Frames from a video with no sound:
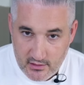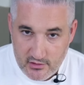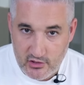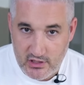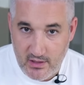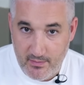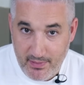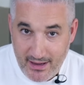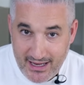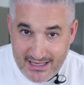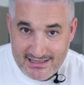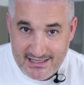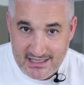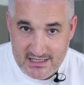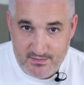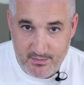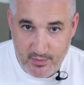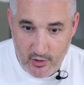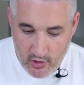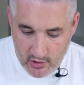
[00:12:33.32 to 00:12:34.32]
So the pasta
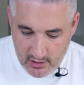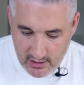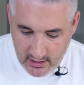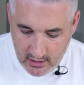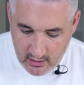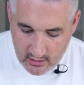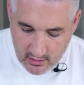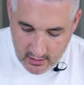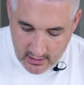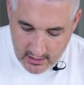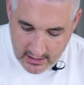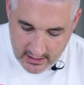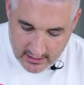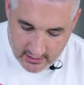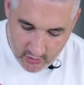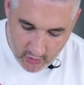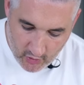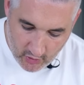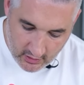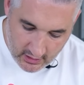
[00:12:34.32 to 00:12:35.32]
is boiling,
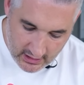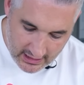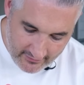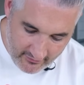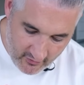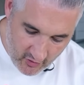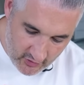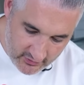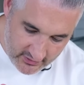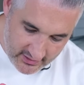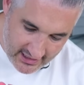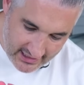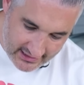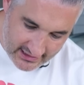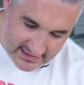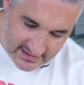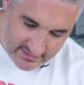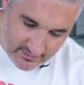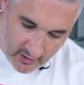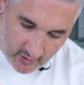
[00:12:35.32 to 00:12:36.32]
and look, I've got the
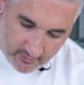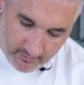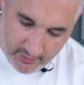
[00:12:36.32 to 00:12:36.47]
other small